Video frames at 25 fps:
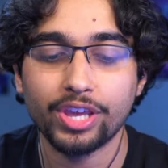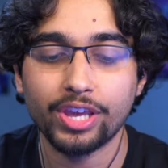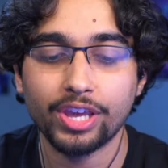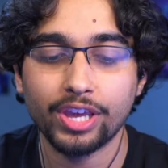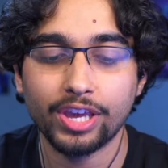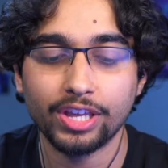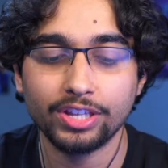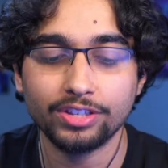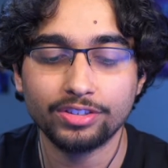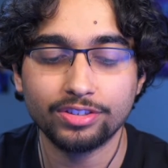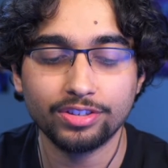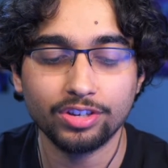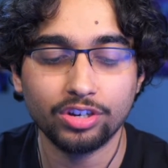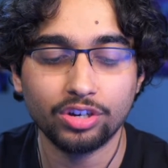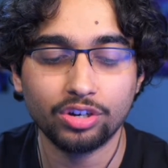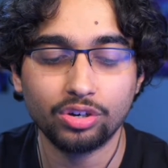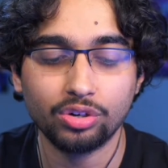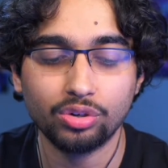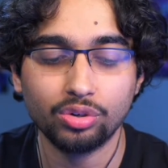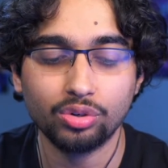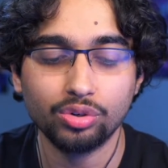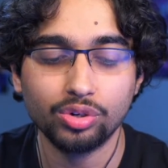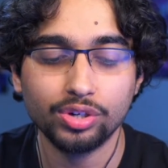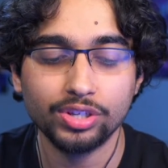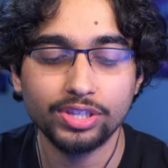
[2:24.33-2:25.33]
And
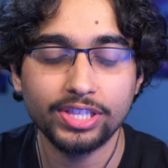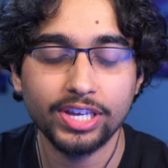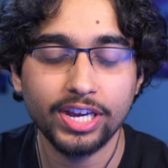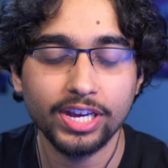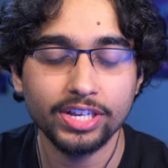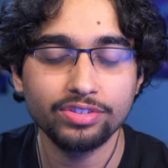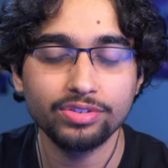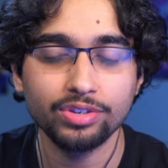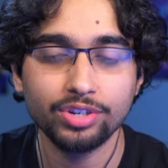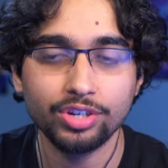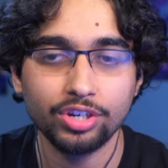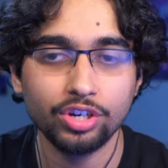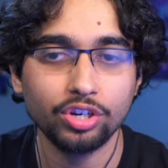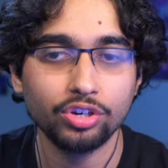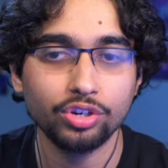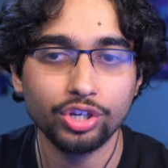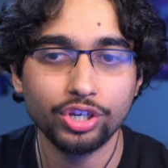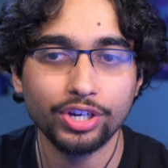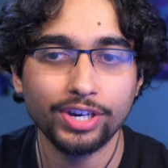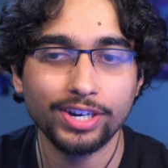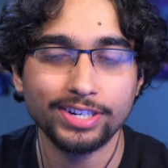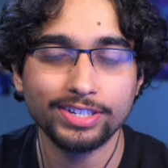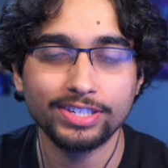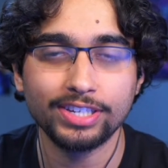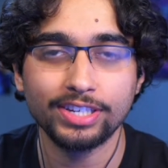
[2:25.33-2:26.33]
so that's when you know you
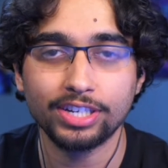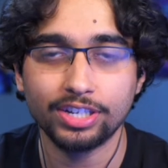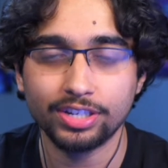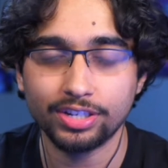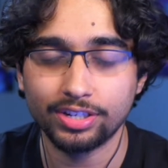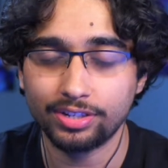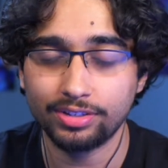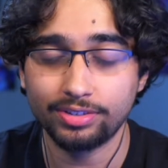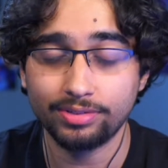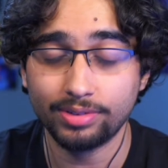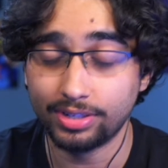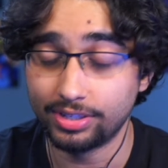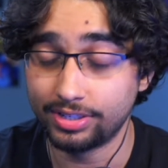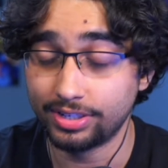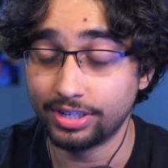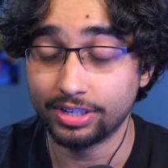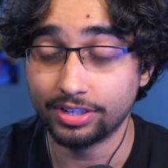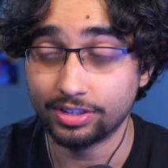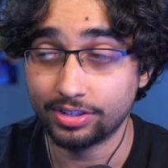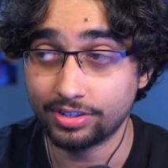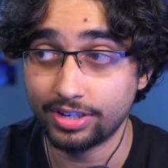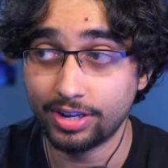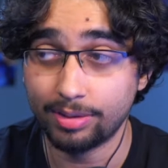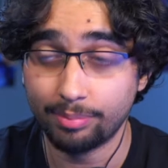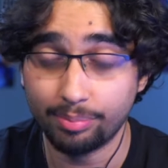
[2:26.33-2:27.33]
got to take a
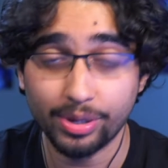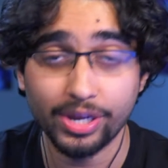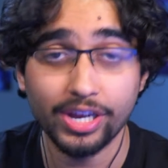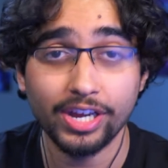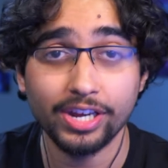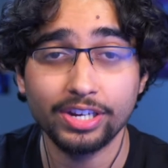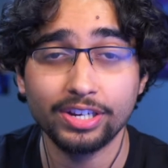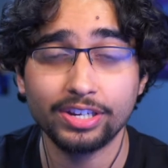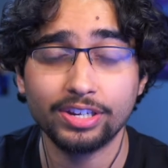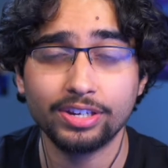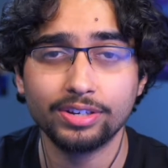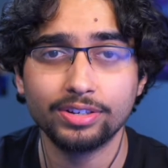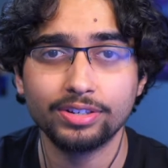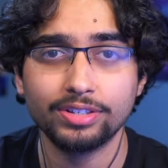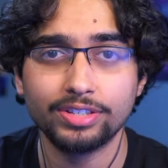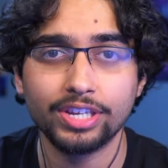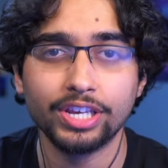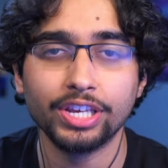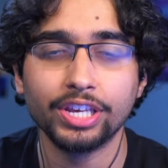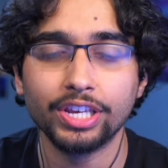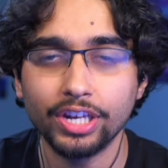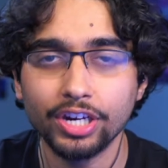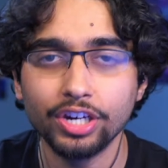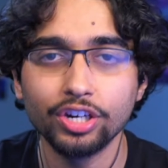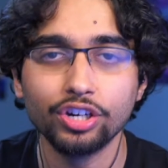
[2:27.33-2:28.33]
step back and
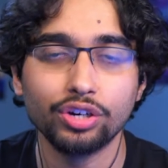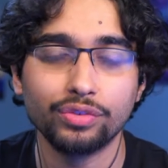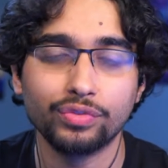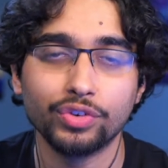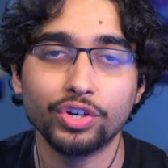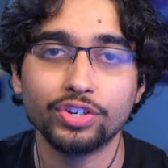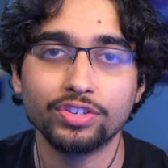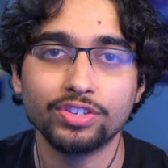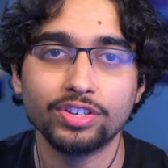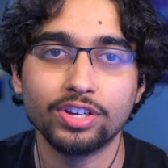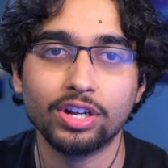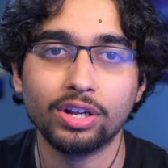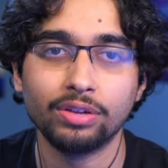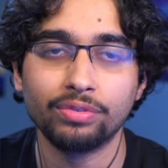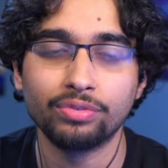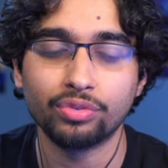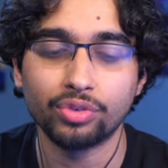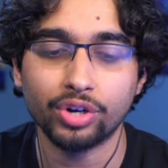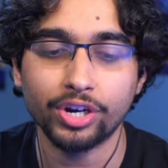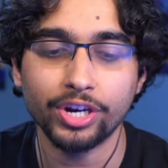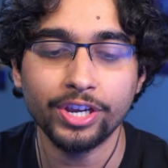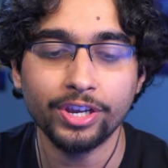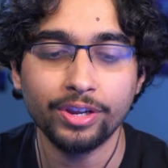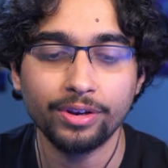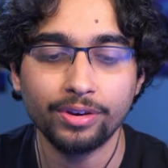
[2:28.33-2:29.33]
take care of yourself,
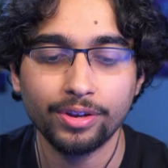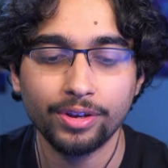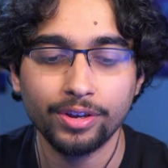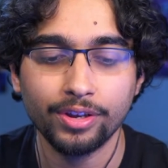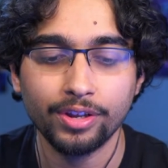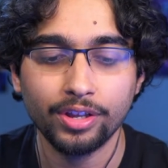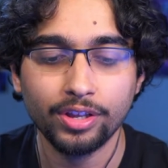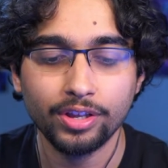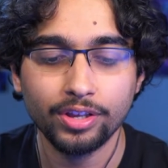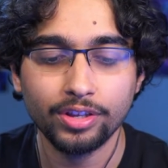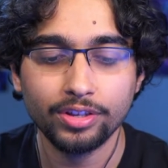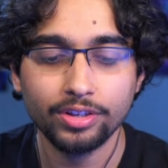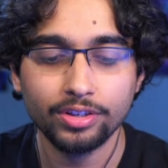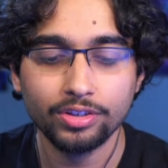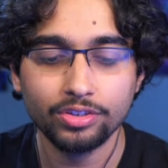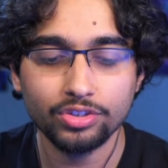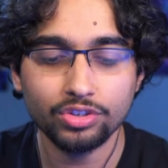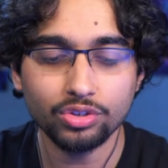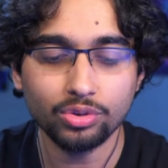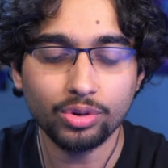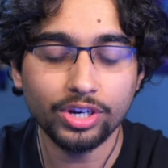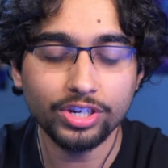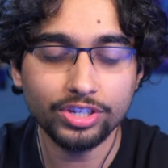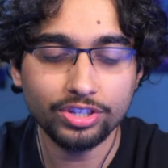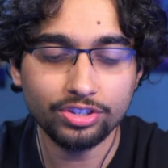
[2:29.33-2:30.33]
right?
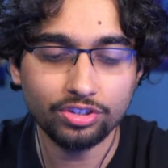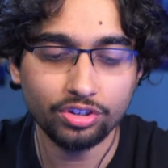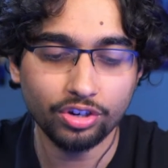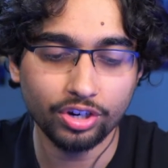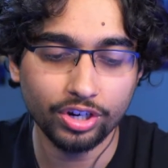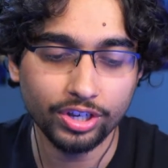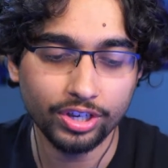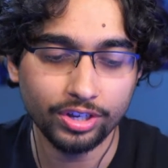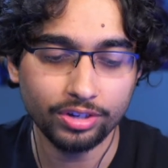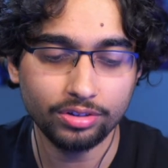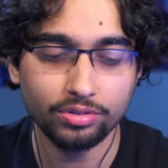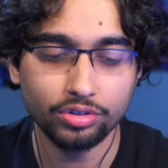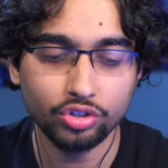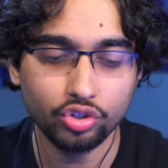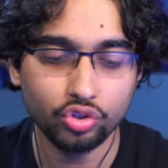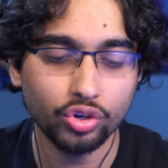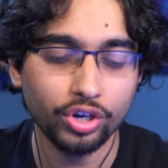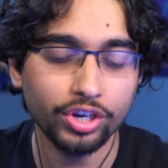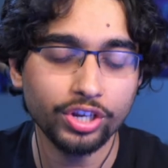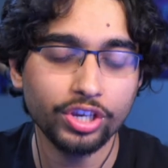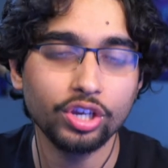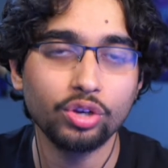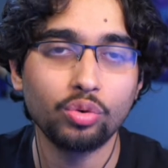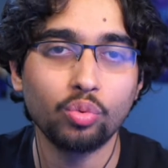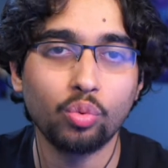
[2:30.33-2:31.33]
So I started
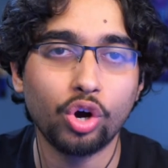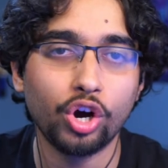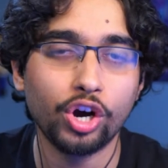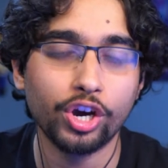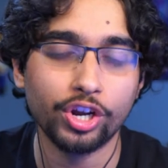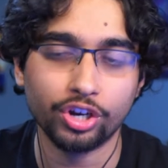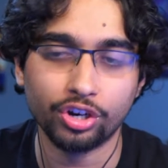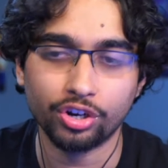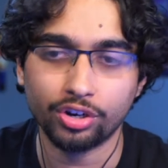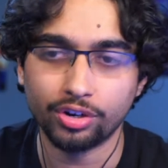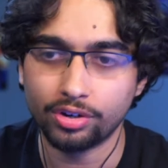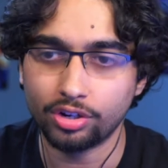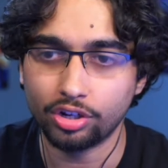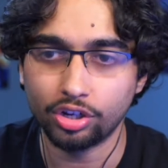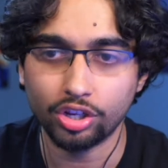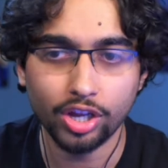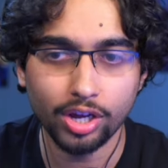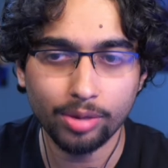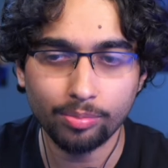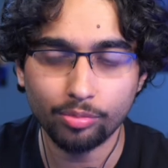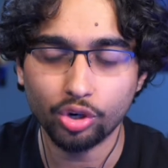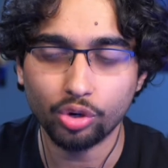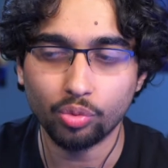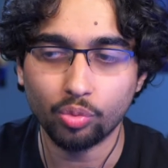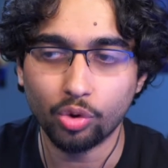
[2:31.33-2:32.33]
drinking water, a lot
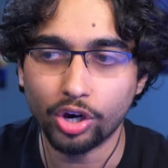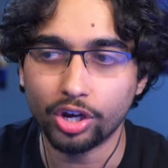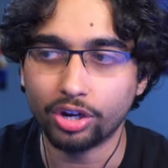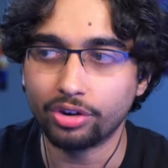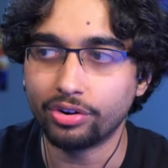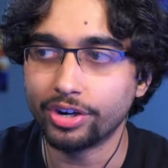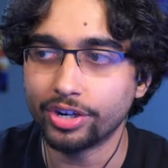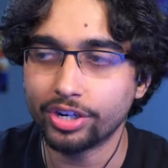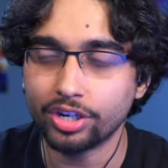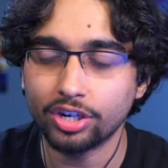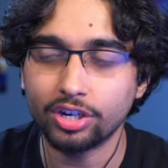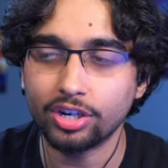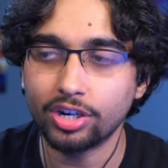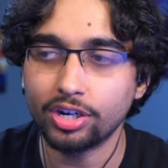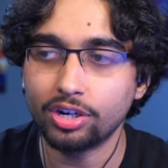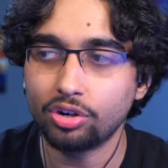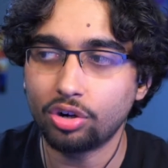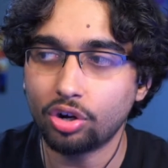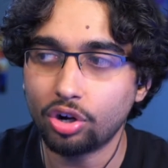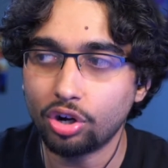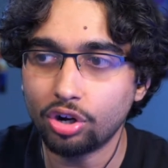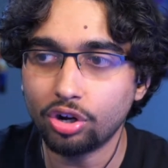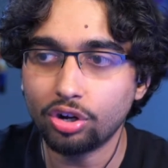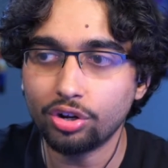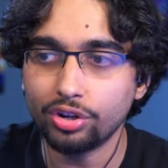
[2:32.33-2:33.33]
more water. I cut out
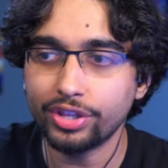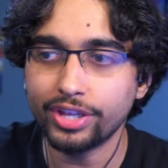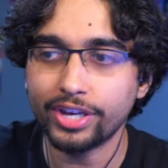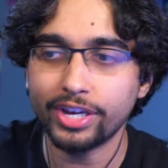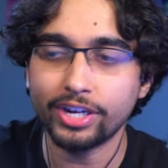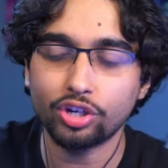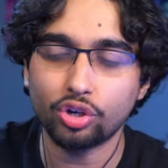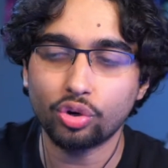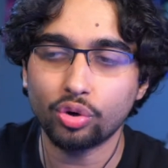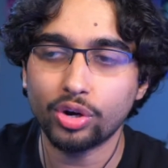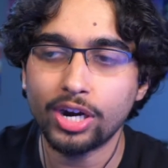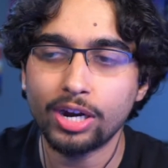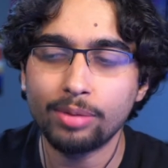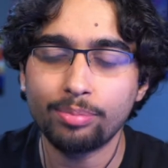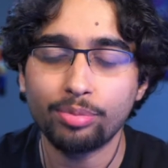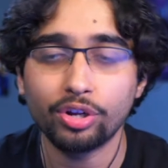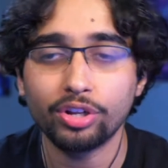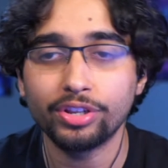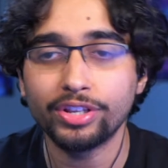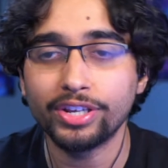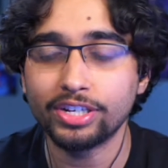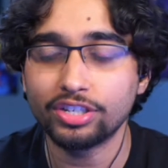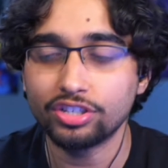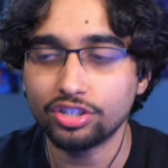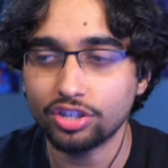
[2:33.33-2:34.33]
all that crap, all
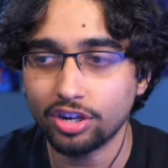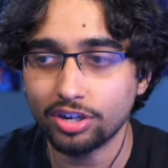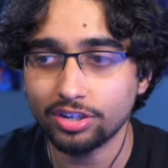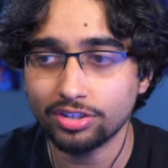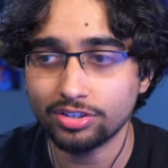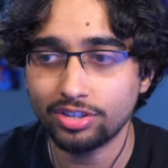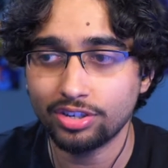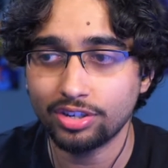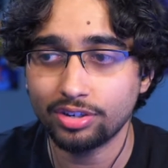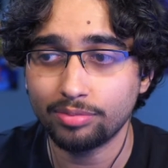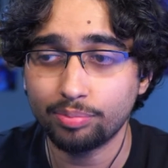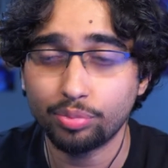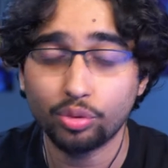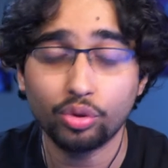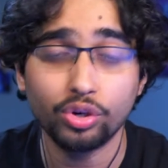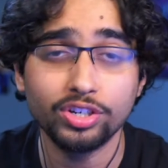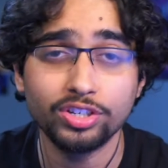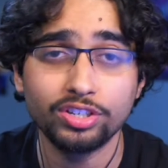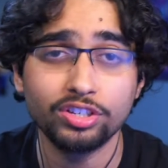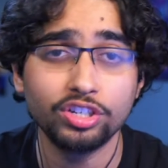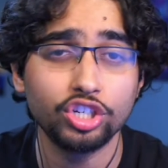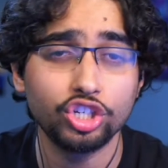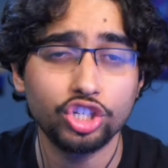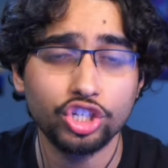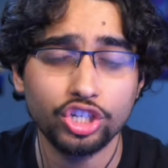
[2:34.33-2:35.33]
that toxic,
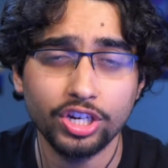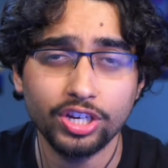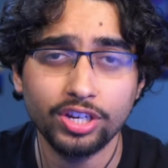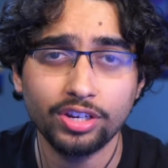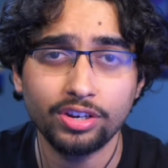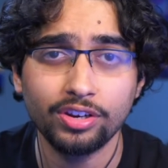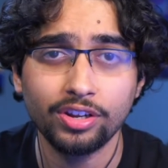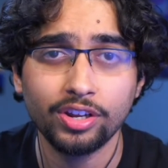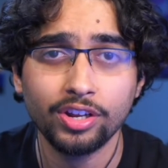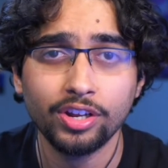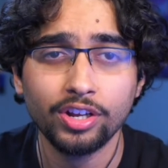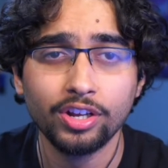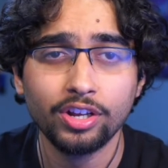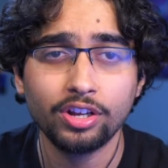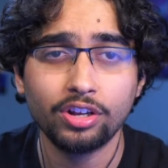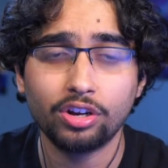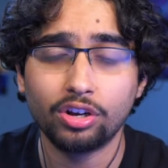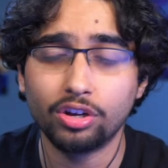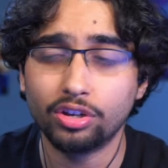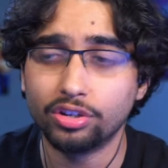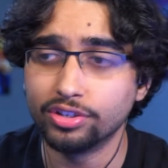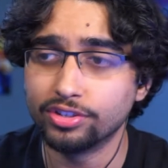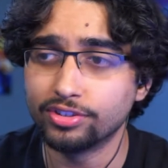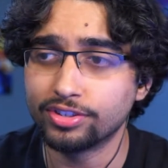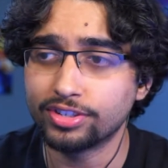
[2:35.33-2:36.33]
poisonous shit,
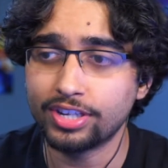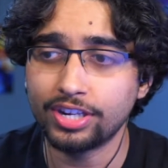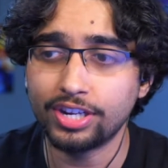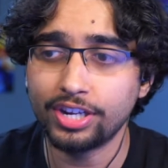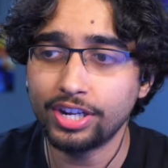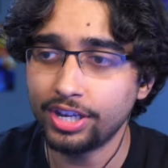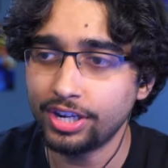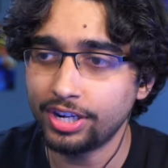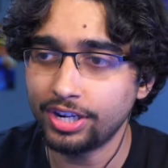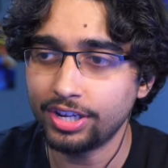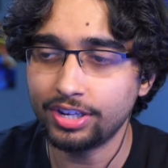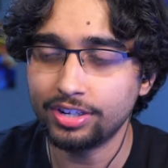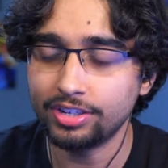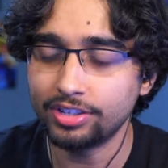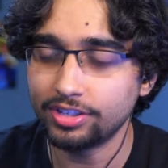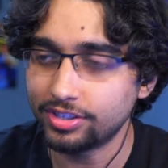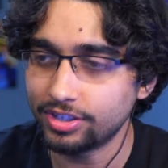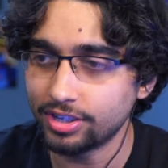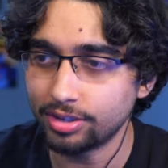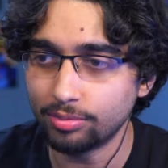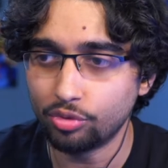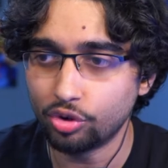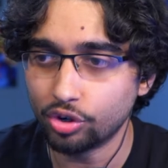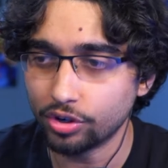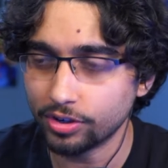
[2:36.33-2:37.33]
all those Canadian
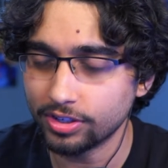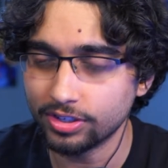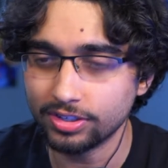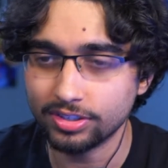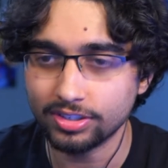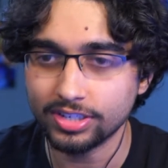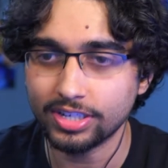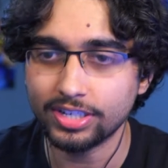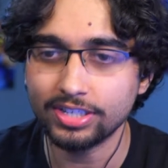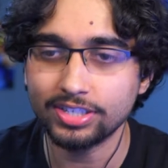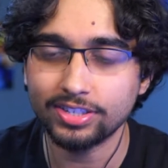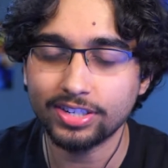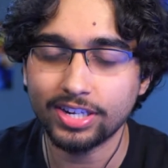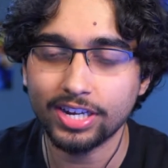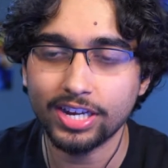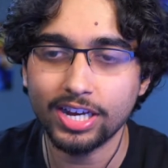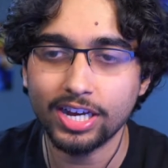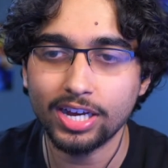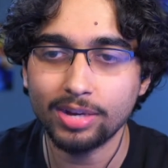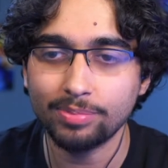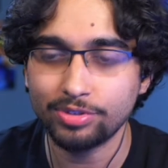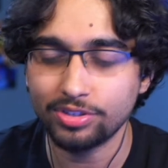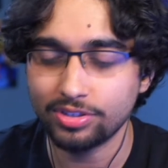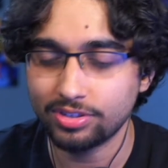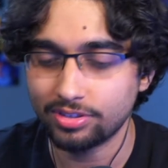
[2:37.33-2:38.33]
Tim Hortons ice
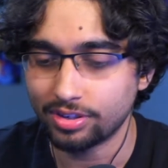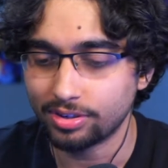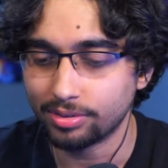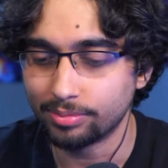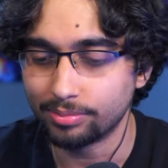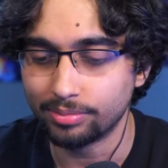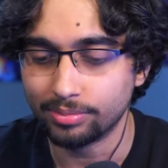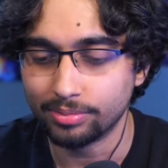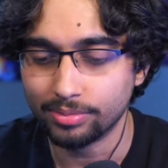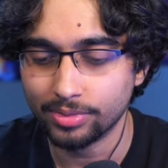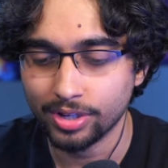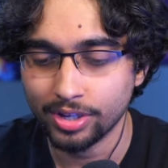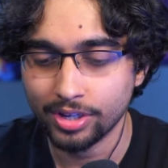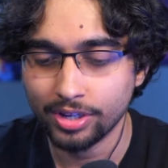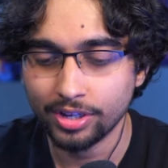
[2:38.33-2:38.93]
caps, some